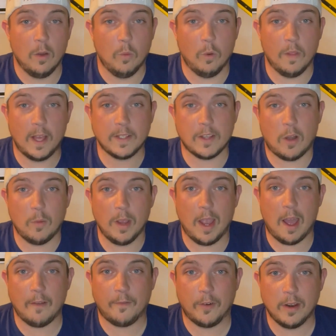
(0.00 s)
Well, that's all we
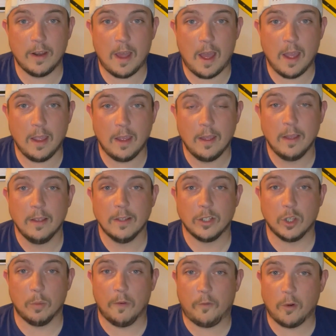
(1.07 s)
got for tonight.
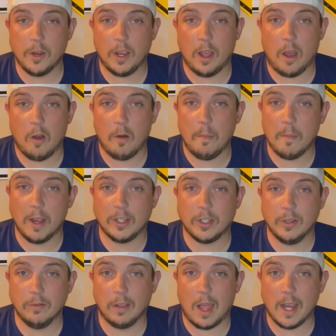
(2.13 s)
So before you go, make sure
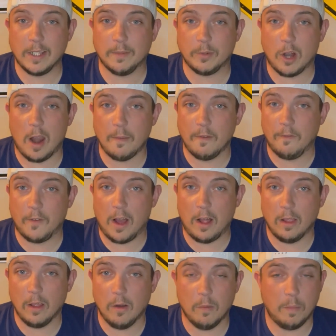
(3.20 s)
you like, subscribe, and
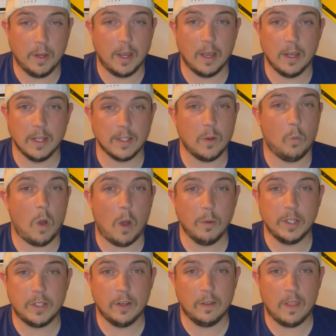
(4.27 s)
follow, because while we
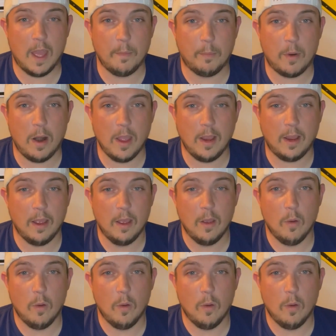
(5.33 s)
took that break,